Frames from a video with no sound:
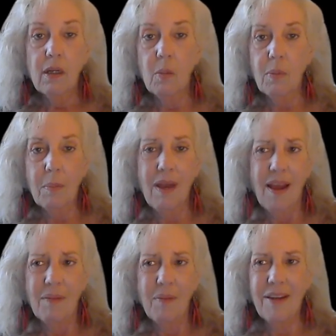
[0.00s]
You know, but I'm,
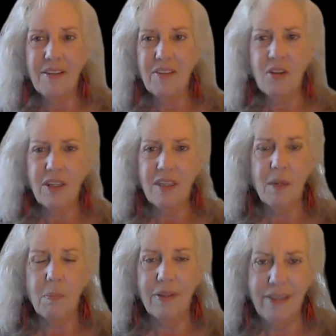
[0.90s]
I'm not necessarily
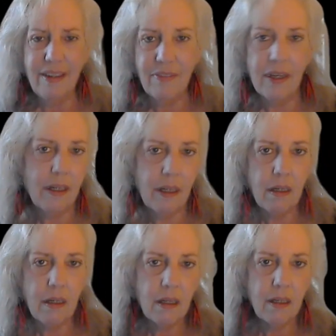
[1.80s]
going to believe it
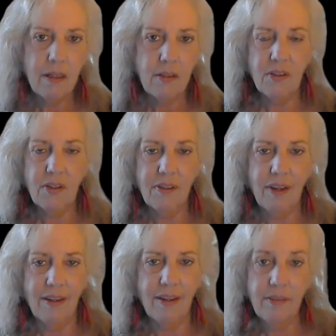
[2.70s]
just because
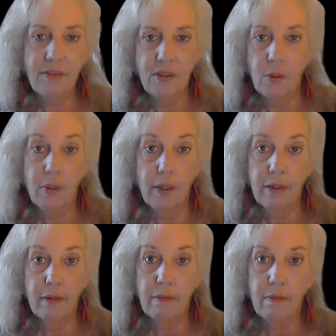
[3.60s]
I listen to
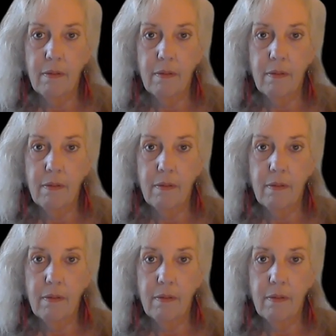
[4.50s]
it.